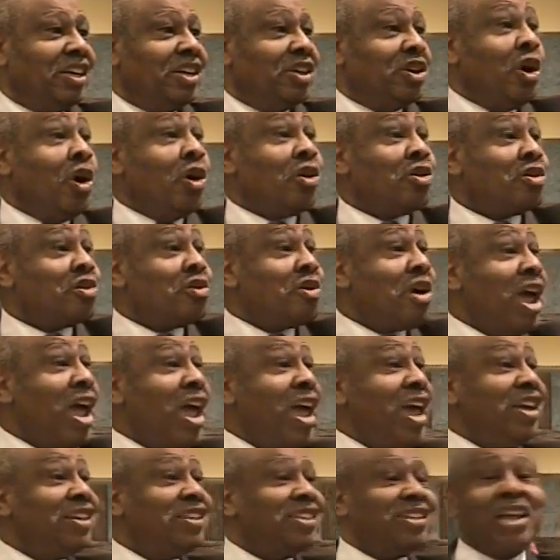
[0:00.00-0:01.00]
Your
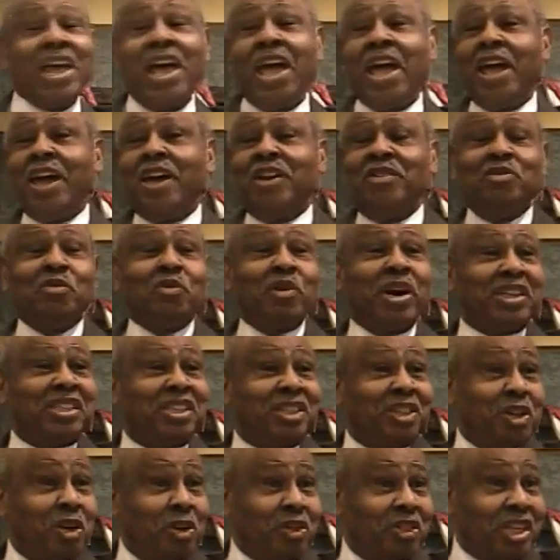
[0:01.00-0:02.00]
grace and
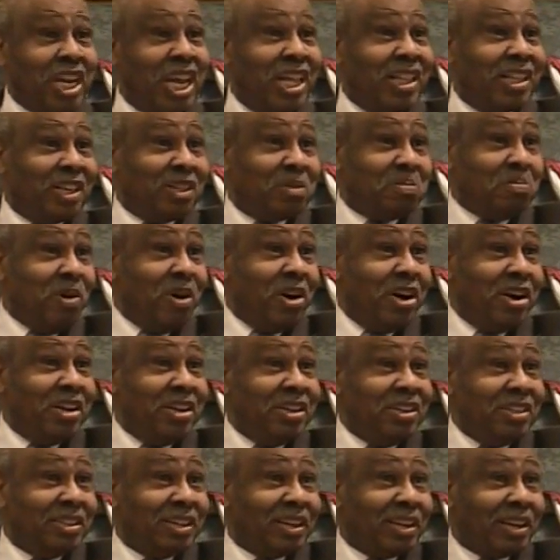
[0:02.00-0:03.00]
what did you say this morning?